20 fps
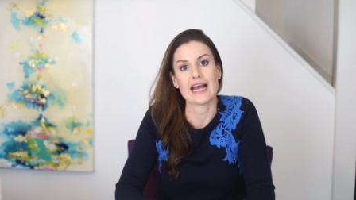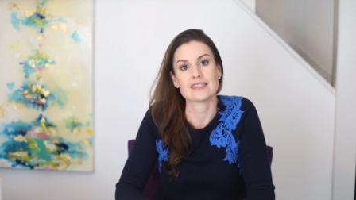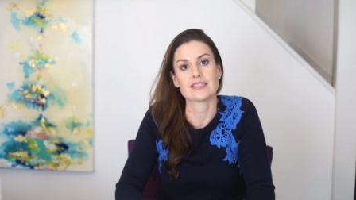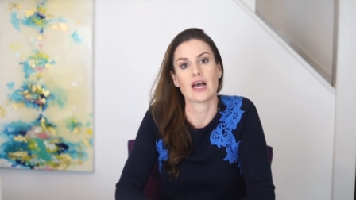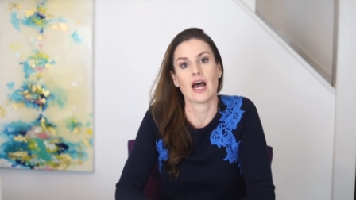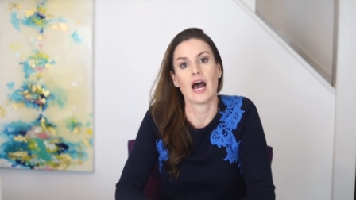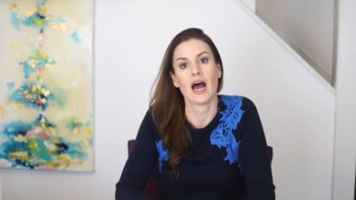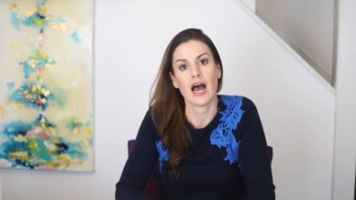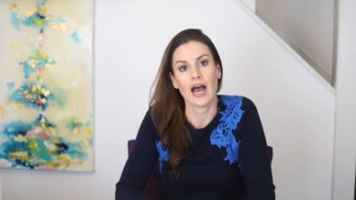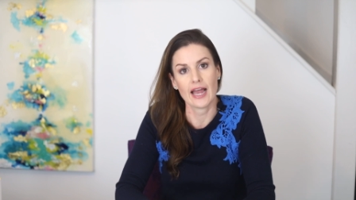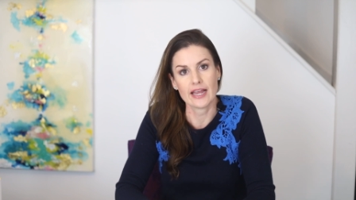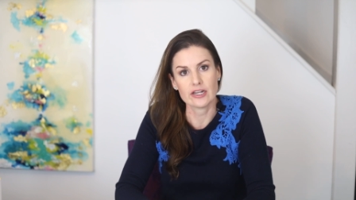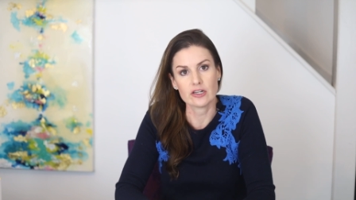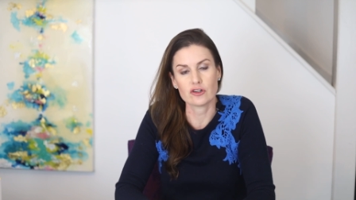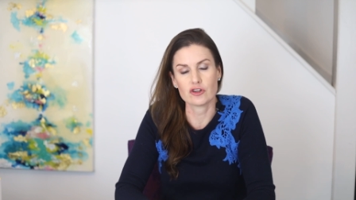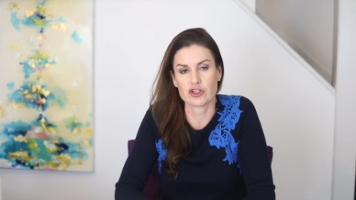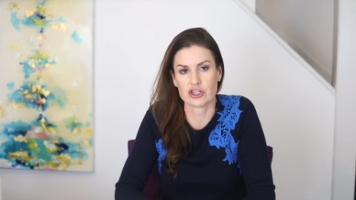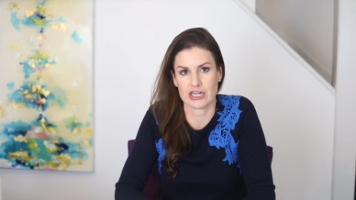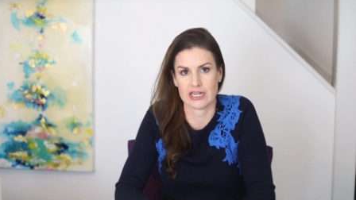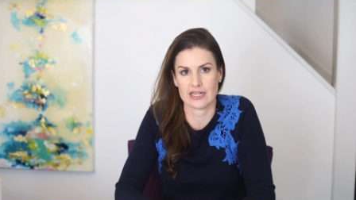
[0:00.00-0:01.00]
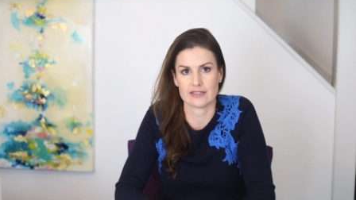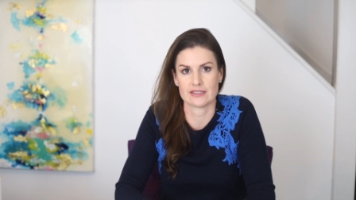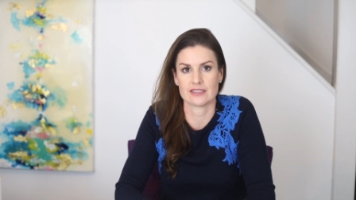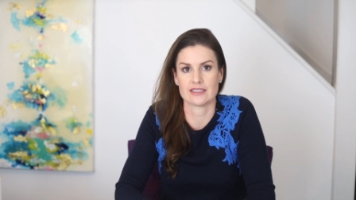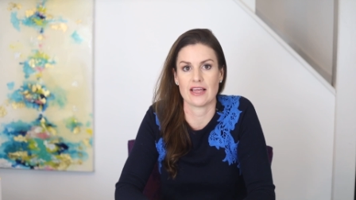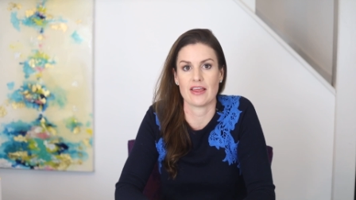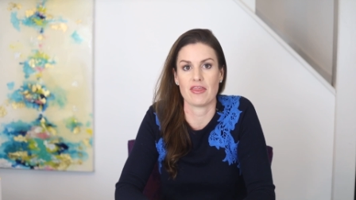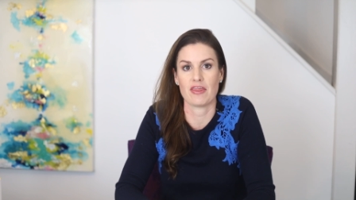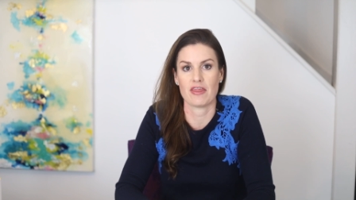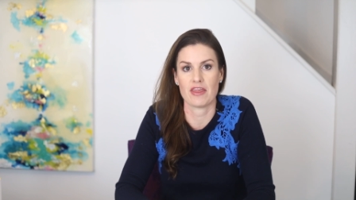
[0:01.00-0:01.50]
has a higher
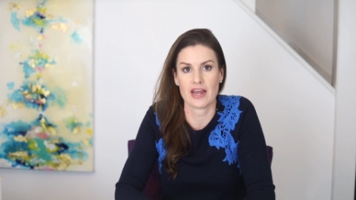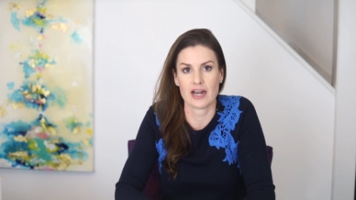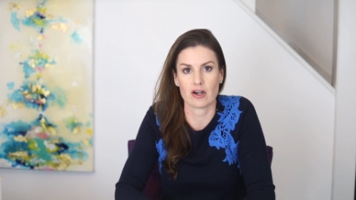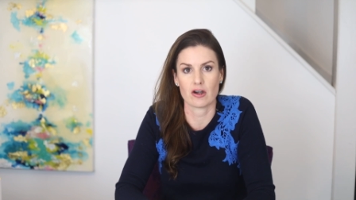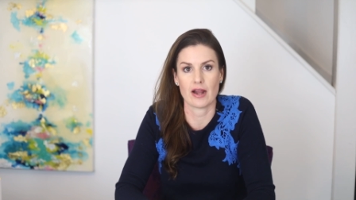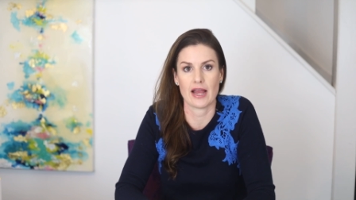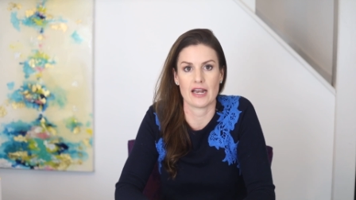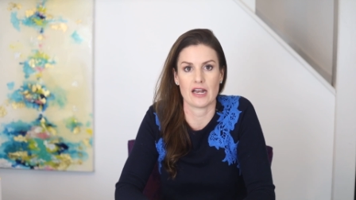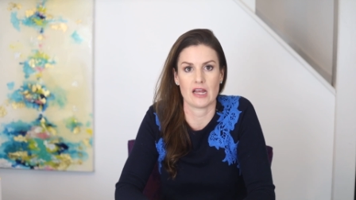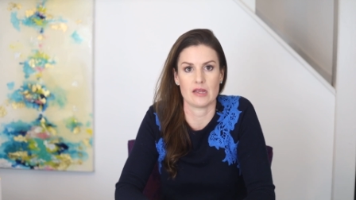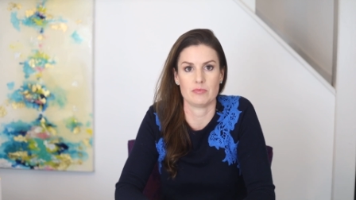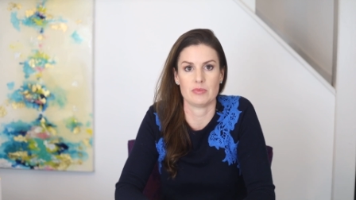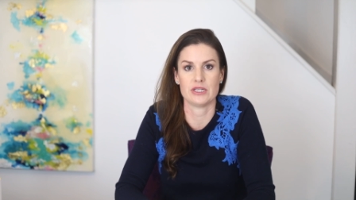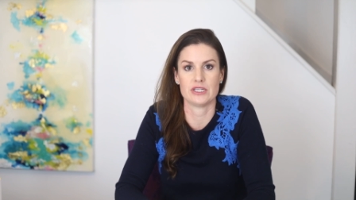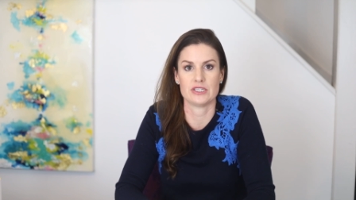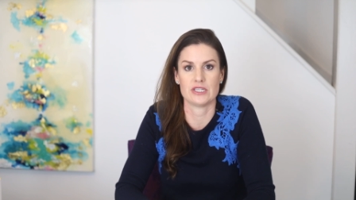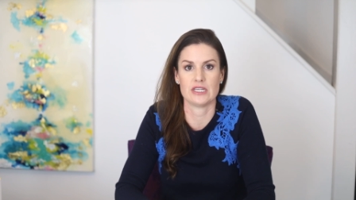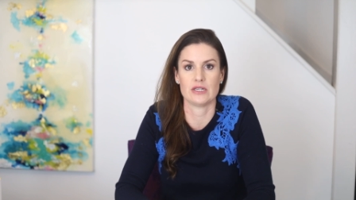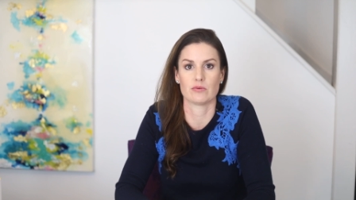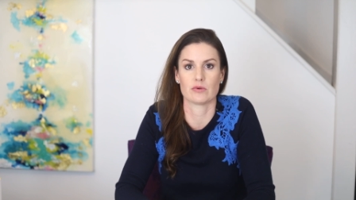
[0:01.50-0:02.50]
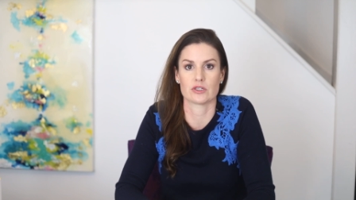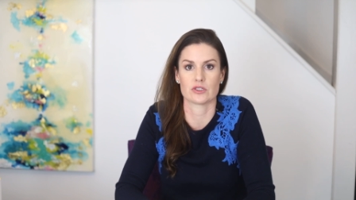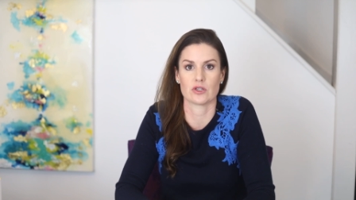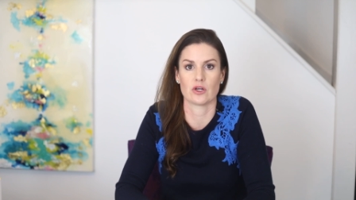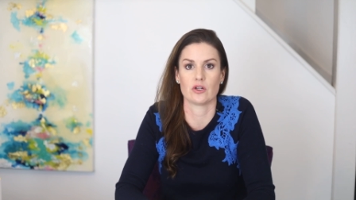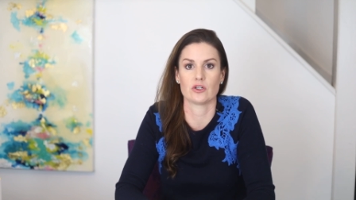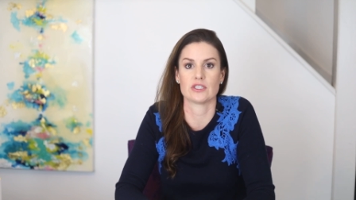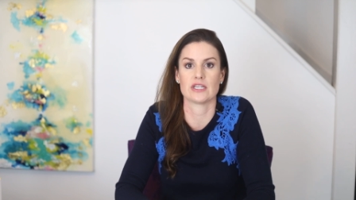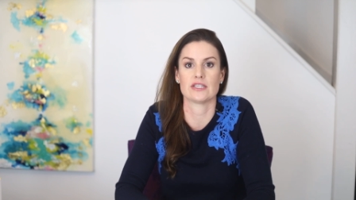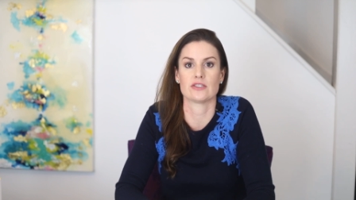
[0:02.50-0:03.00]
chance that their NIPT
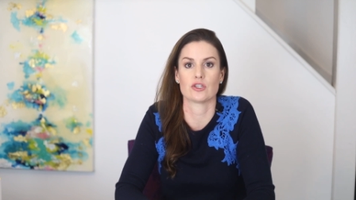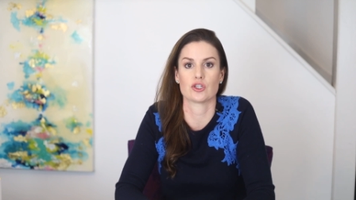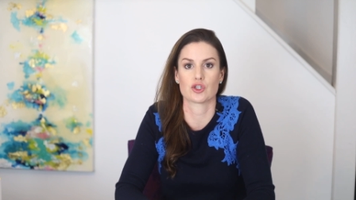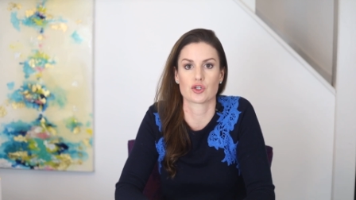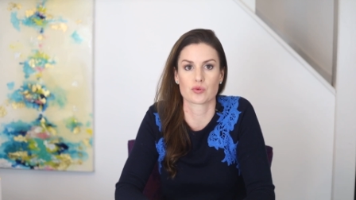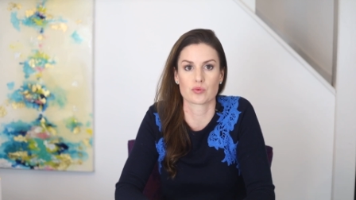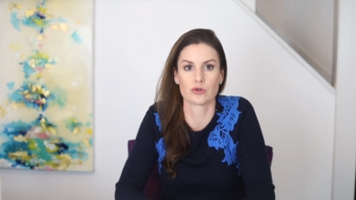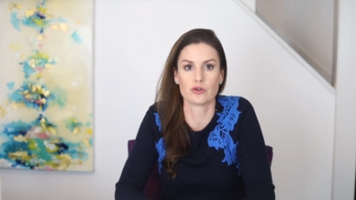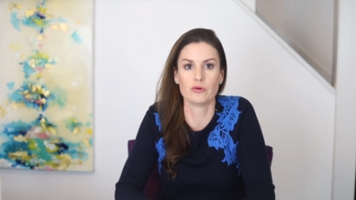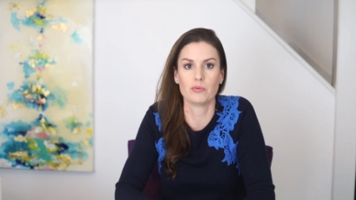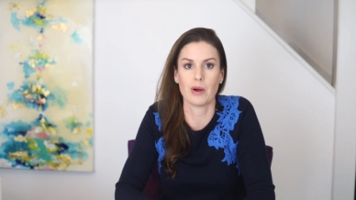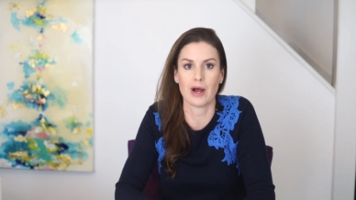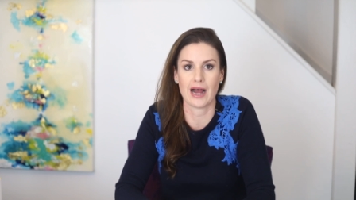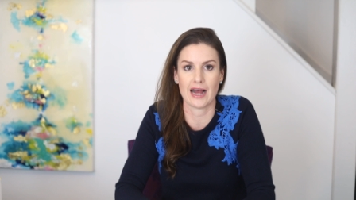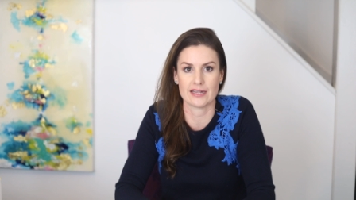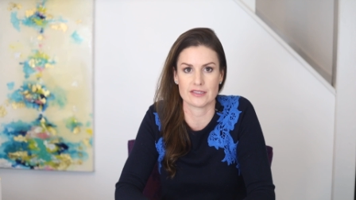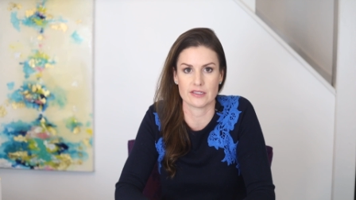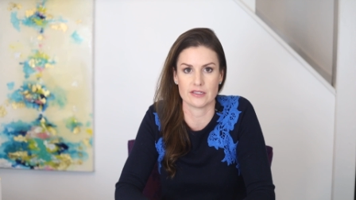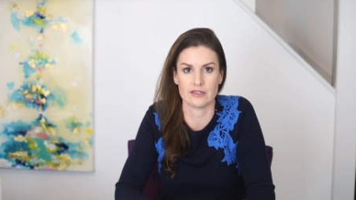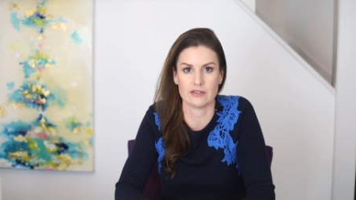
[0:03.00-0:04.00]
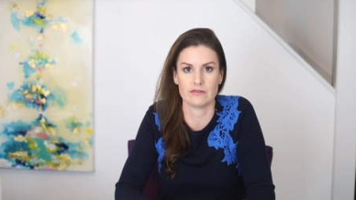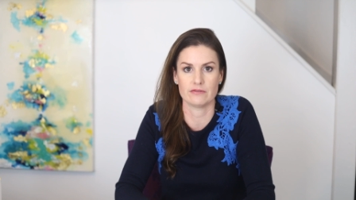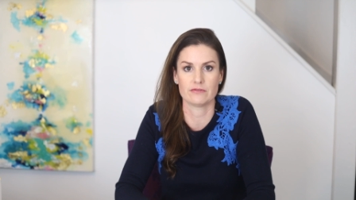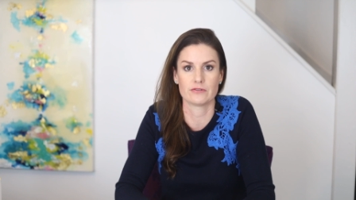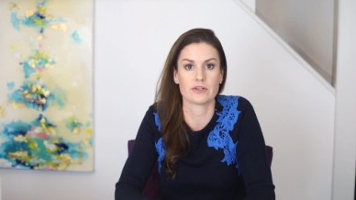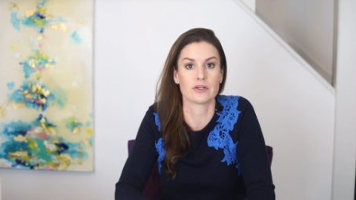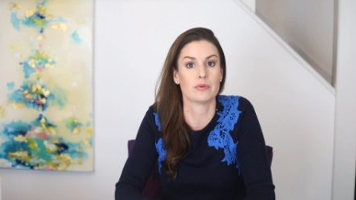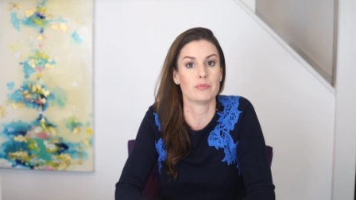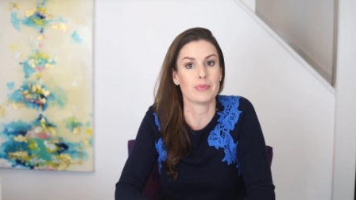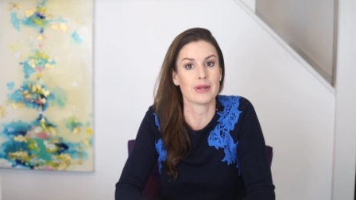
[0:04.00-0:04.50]
result is a true
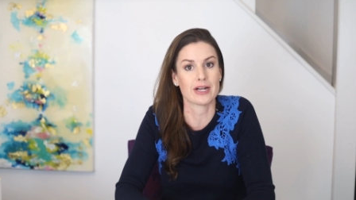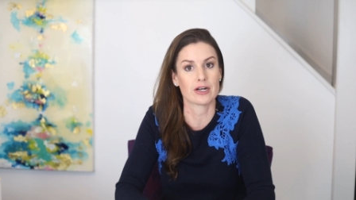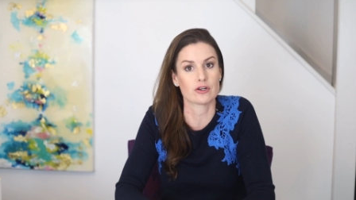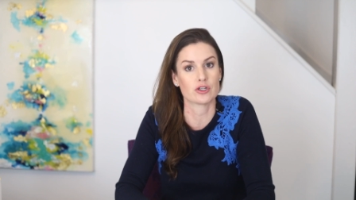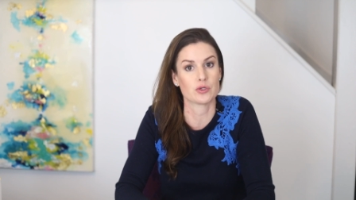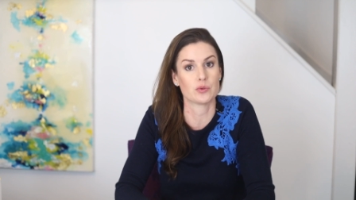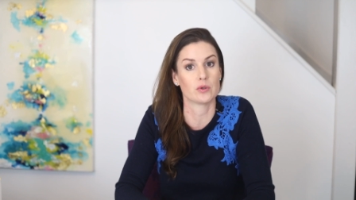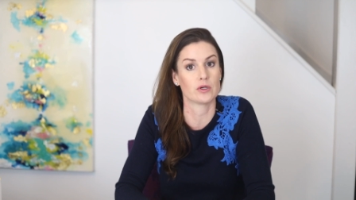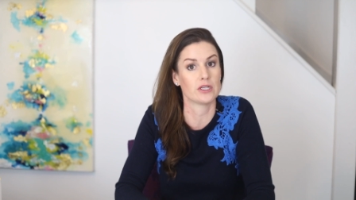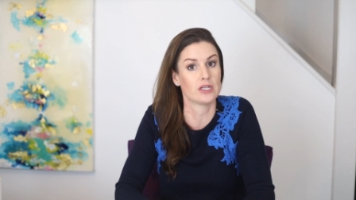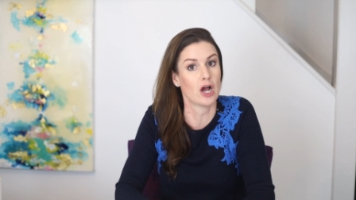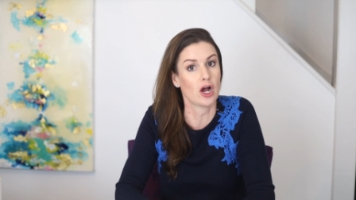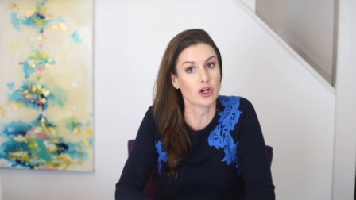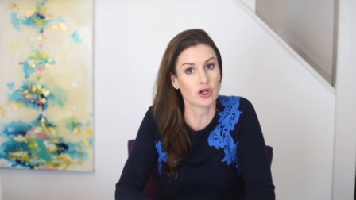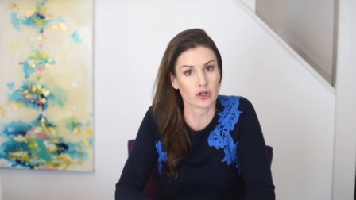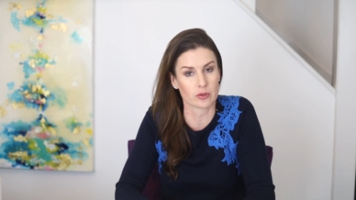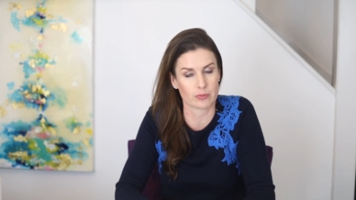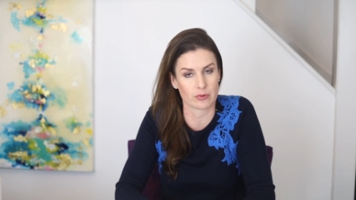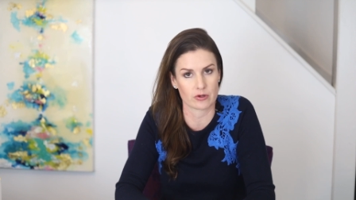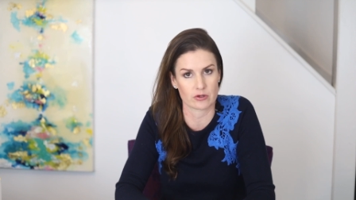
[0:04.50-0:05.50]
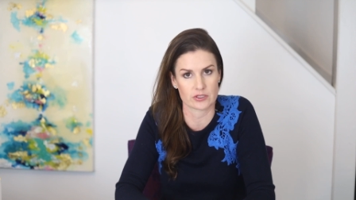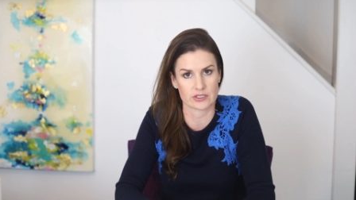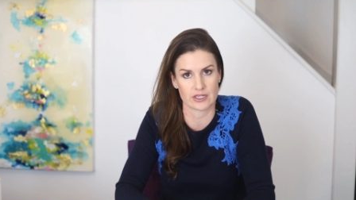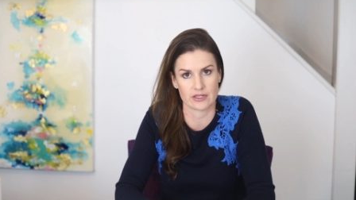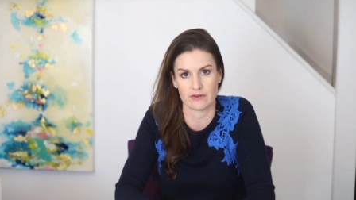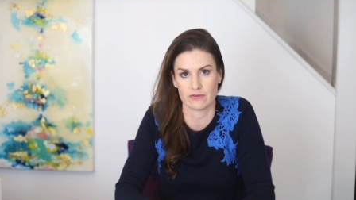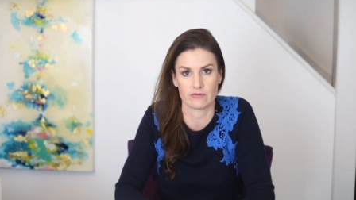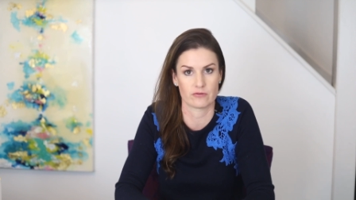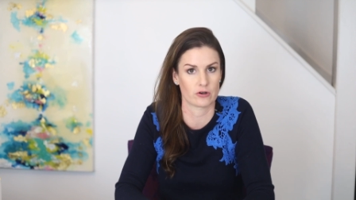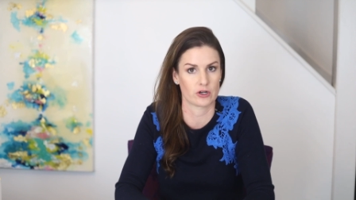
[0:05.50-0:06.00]
positive compared to a younger
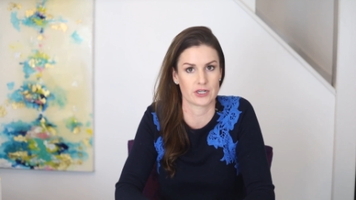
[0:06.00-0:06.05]
person,